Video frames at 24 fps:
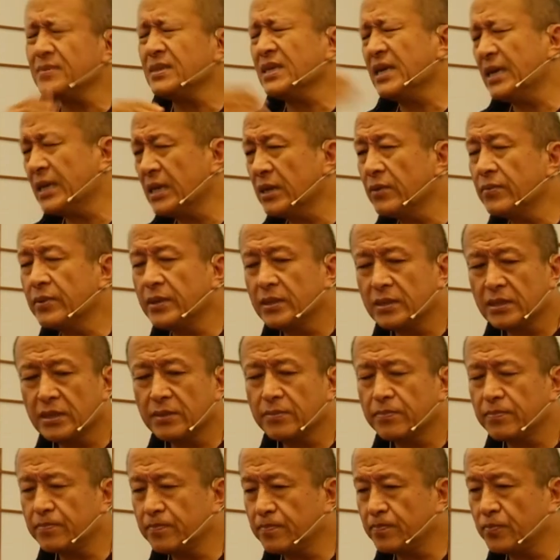anyway, the
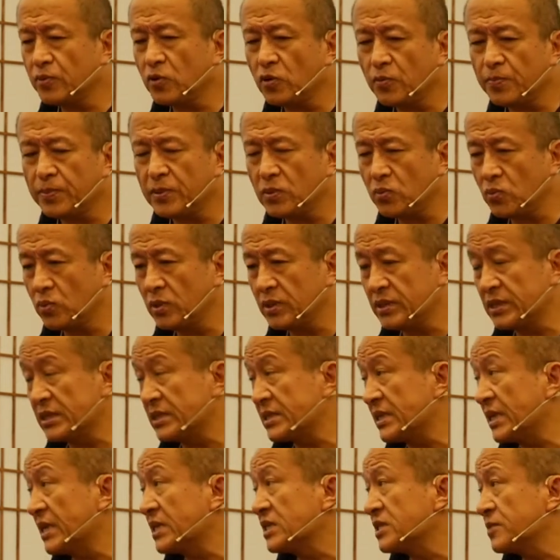proper word is
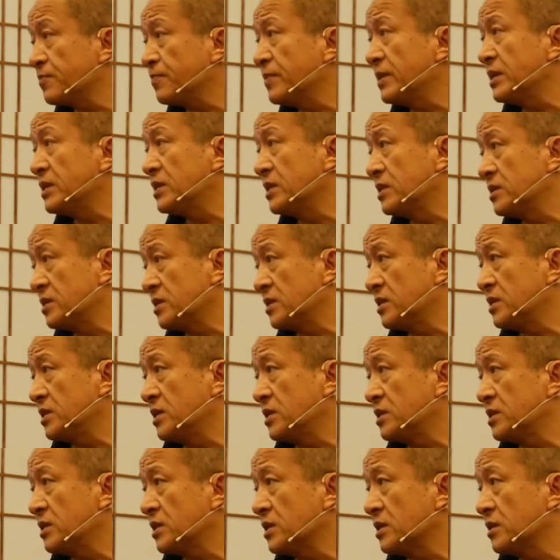expedient
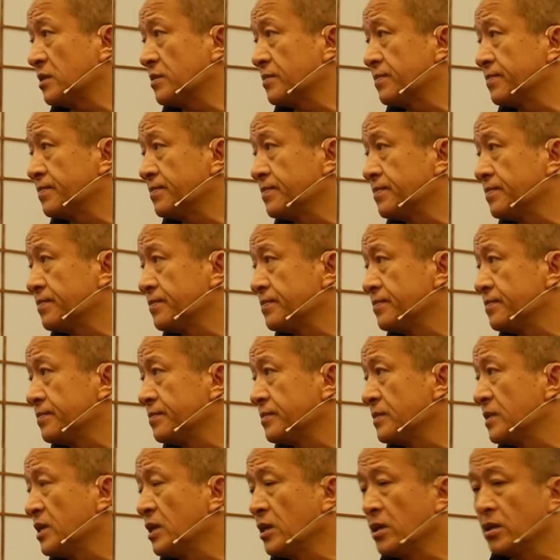teaching.
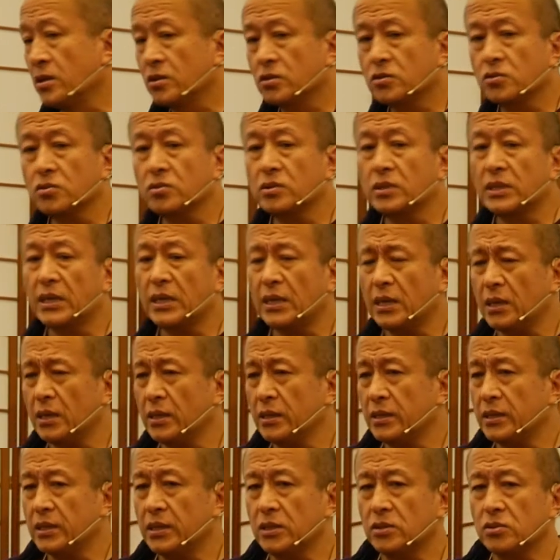So there
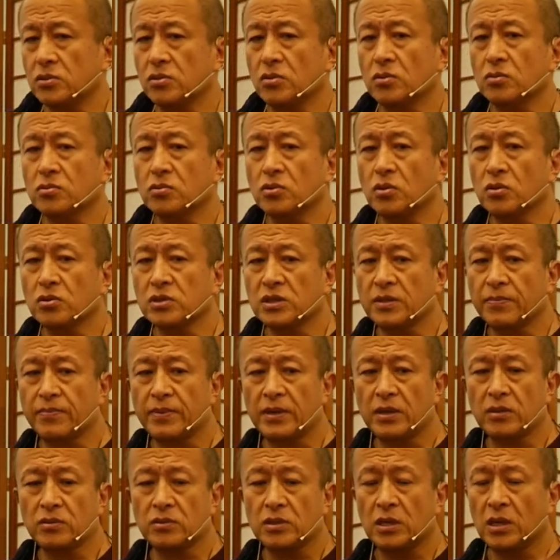he talks
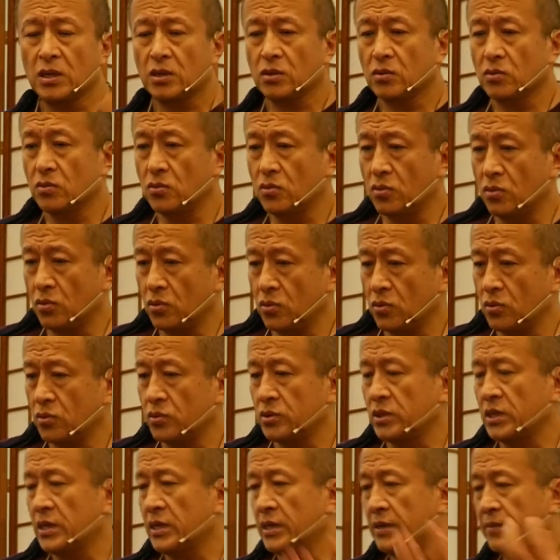about
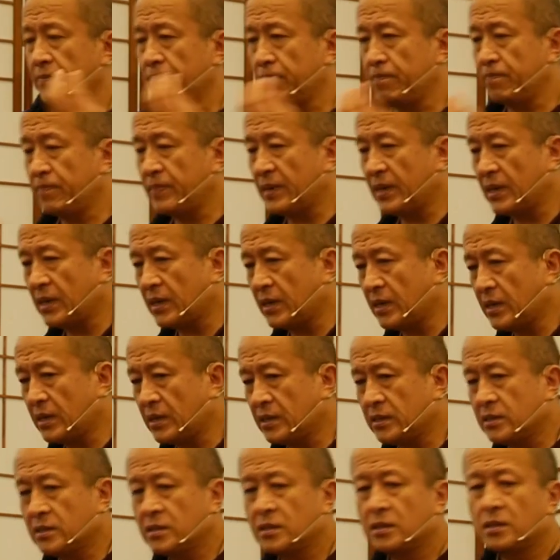good,
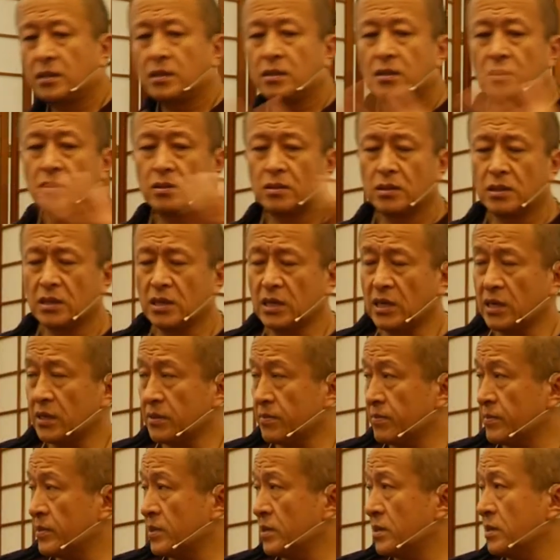bad,
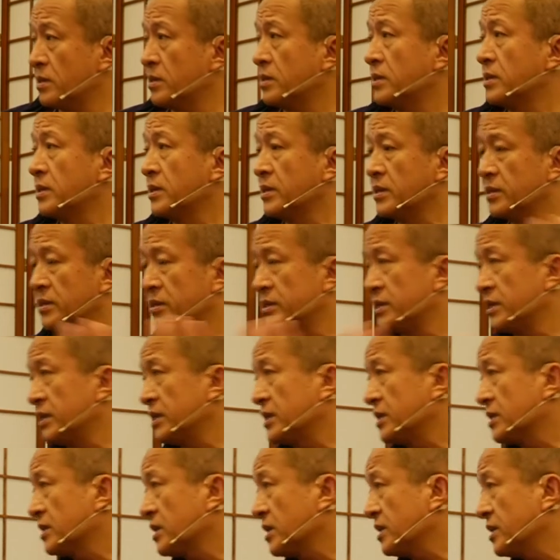karma,
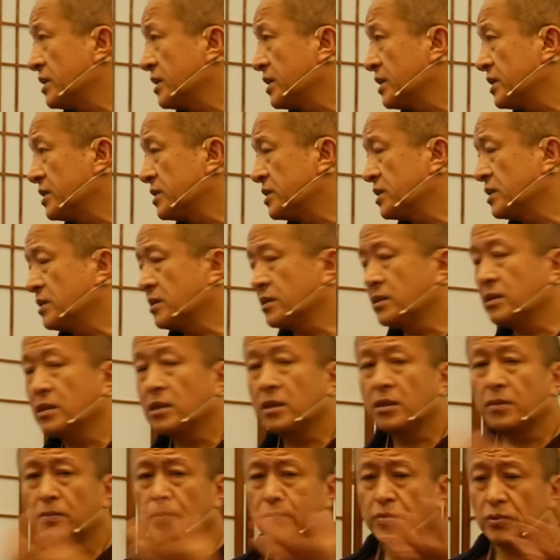reincarnation,
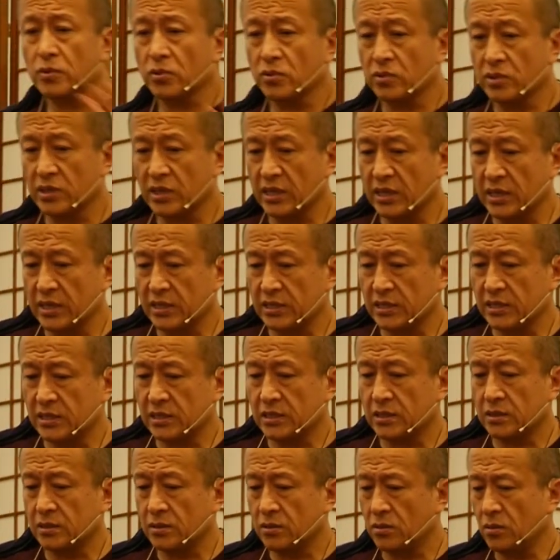
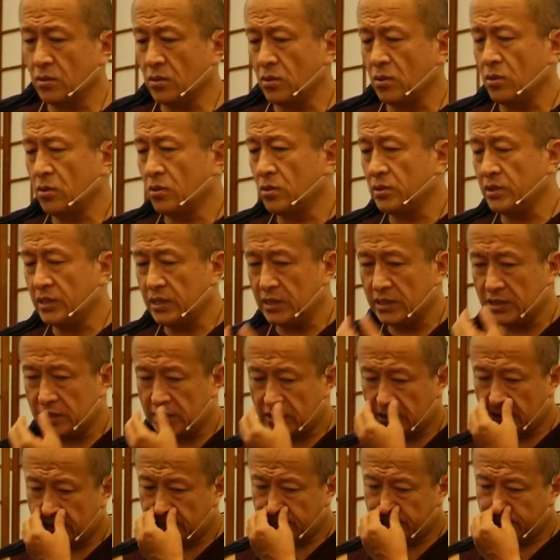progress, all
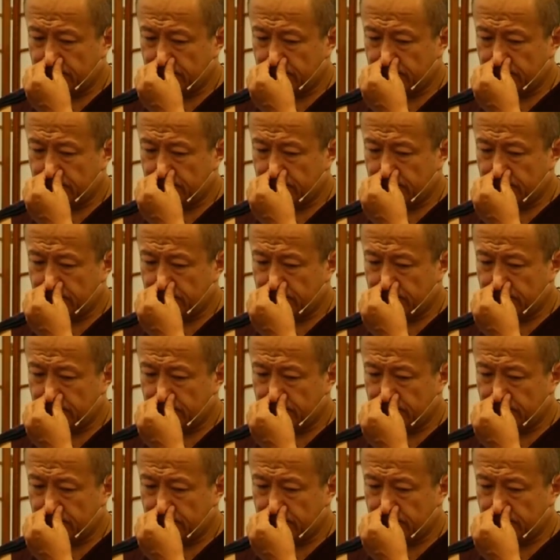this.